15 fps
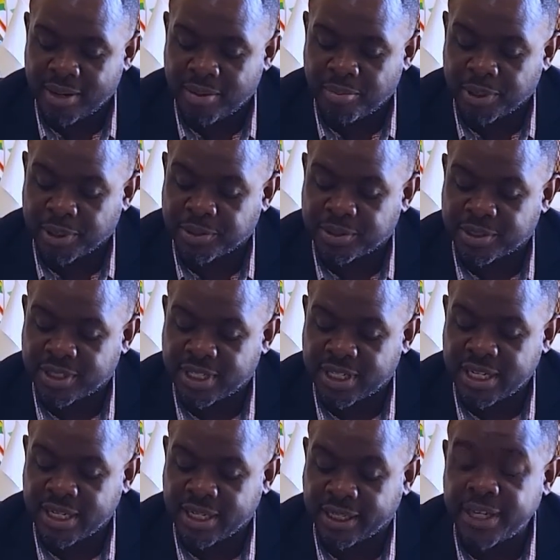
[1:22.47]
but
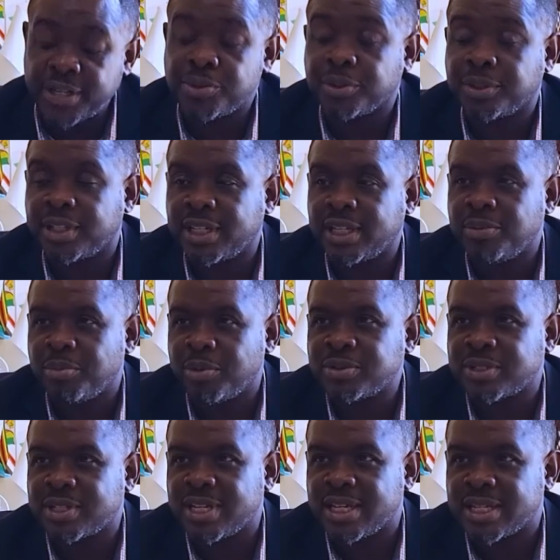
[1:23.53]
Radio 3
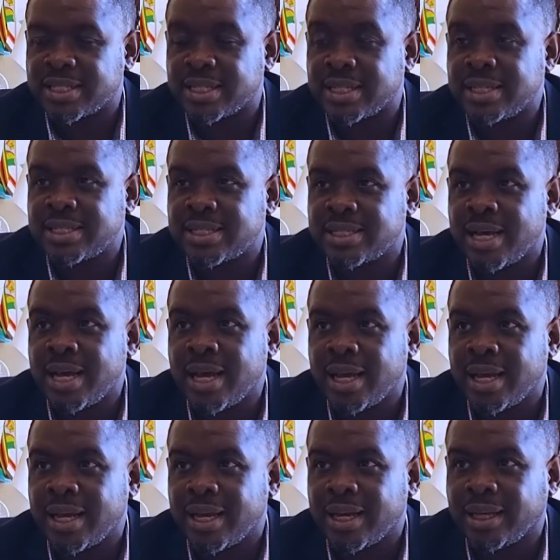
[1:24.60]
mostly as a listener,
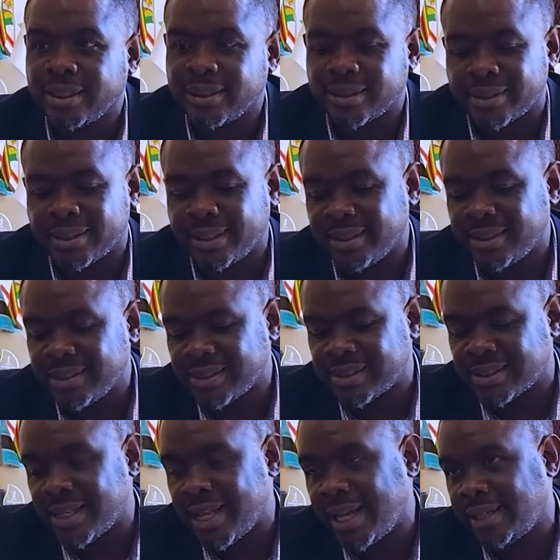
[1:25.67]
then
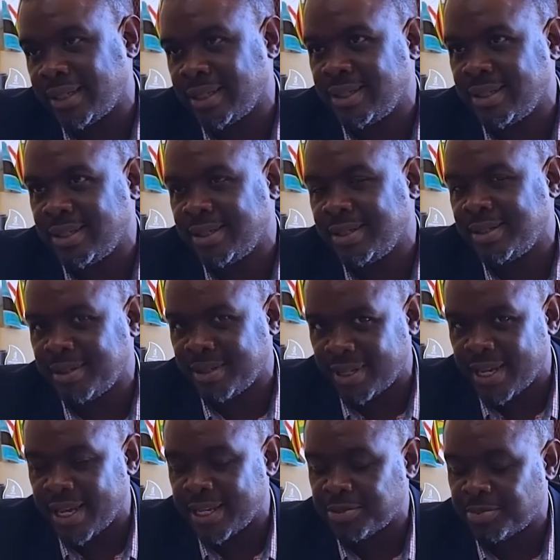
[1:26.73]
slightly
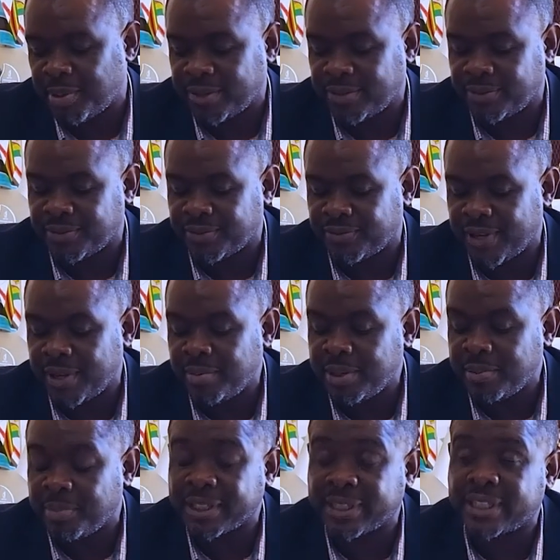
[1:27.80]
as part of the family,
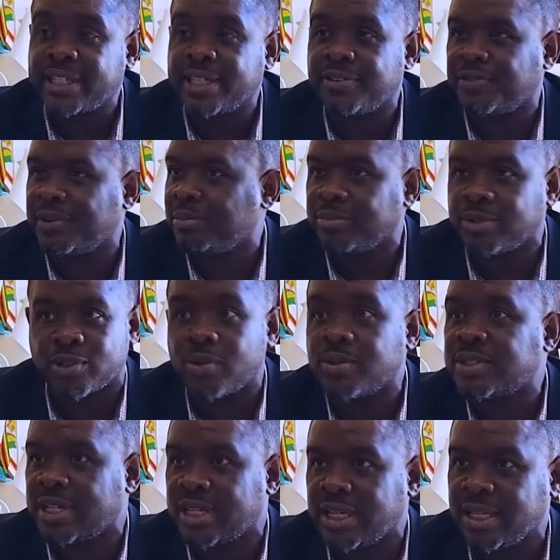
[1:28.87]
but 3 FM
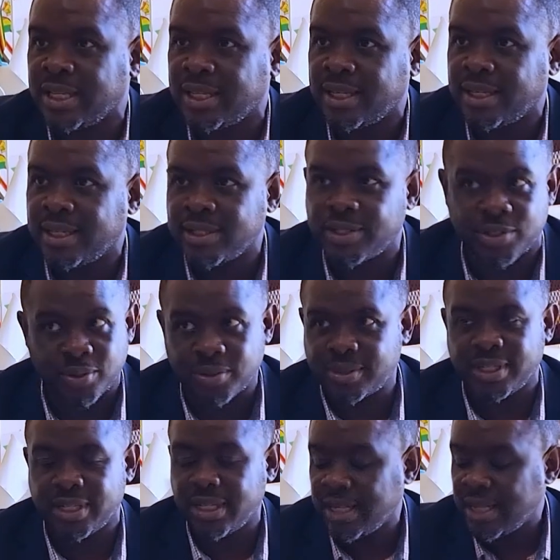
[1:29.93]
totally.
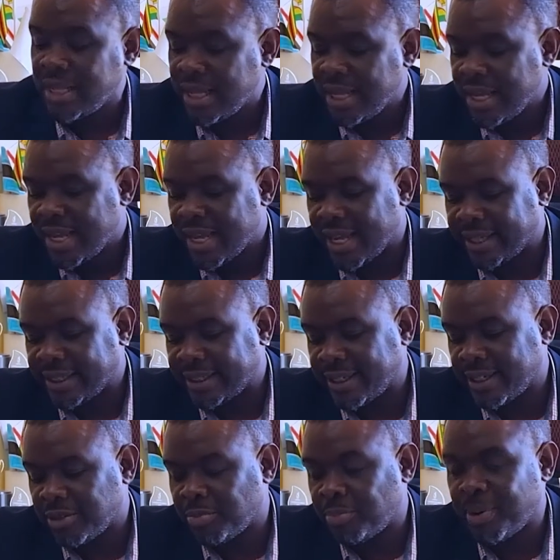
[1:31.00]
Mm-hmm. And
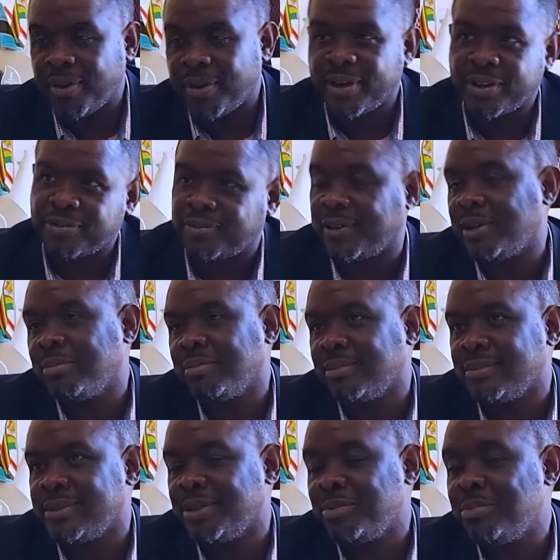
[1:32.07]
then Power
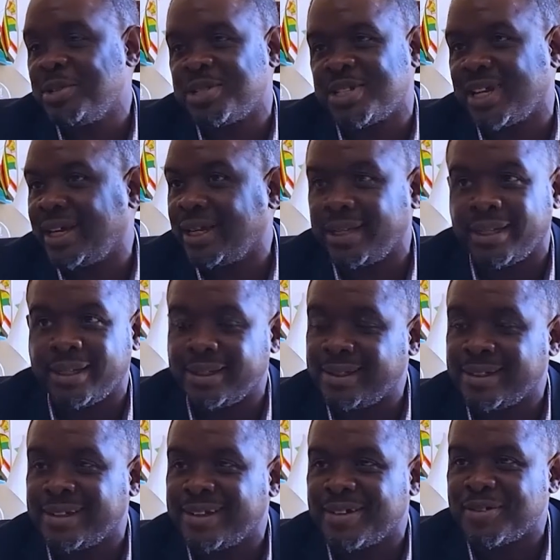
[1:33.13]
FM, let me say,
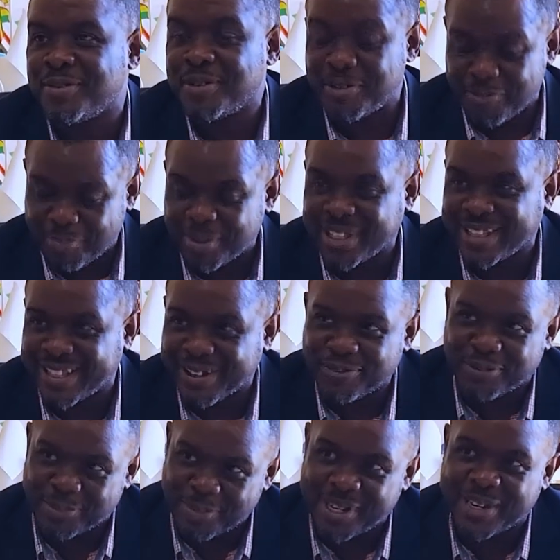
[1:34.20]
we've been there
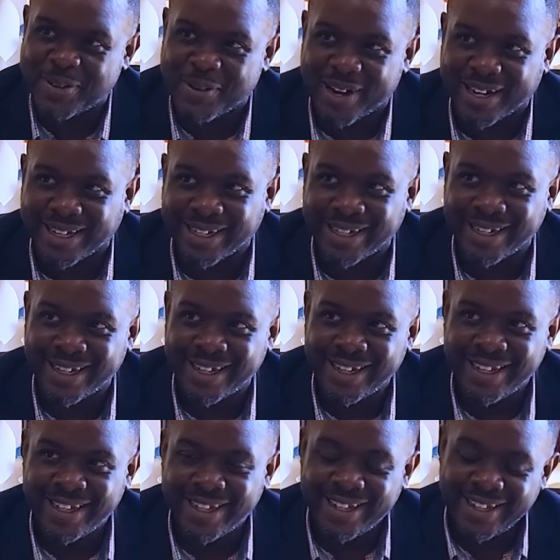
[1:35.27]
from day one.
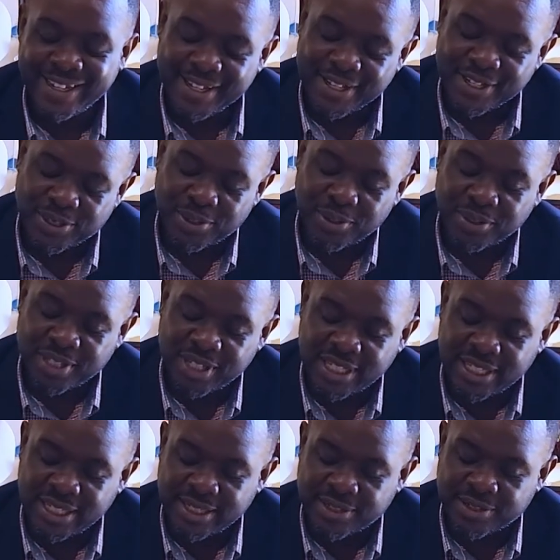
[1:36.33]
Mm-hmm. So
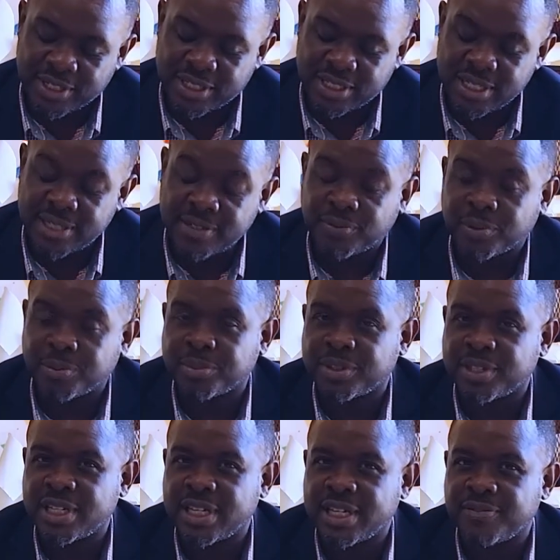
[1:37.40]
the transition from
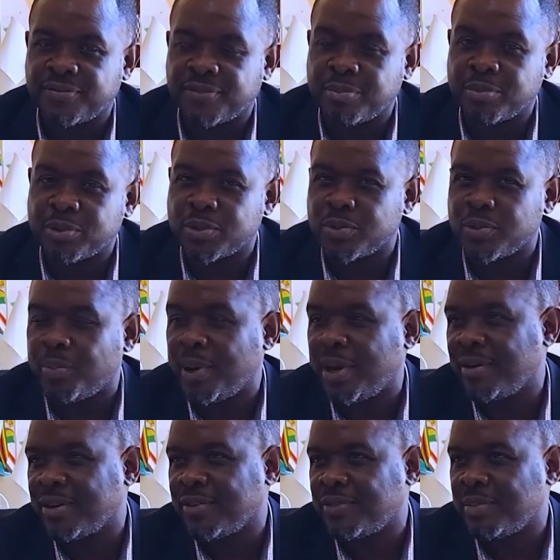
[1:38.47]
3 FM to
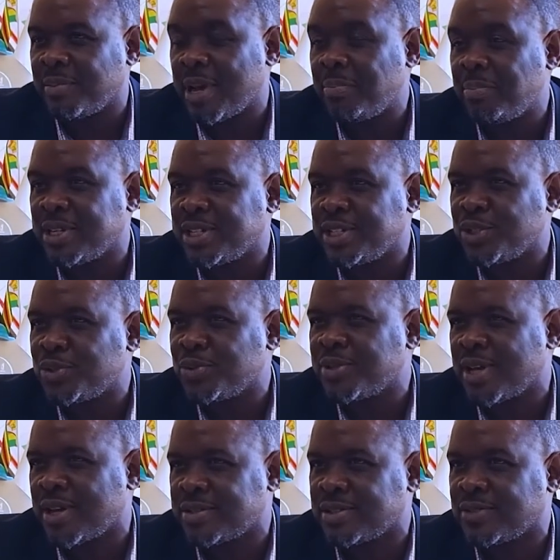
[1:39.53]
Power FM happened in
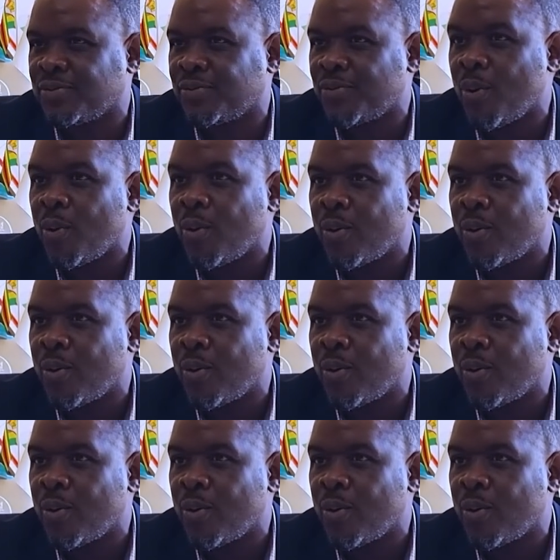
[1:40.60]
2004.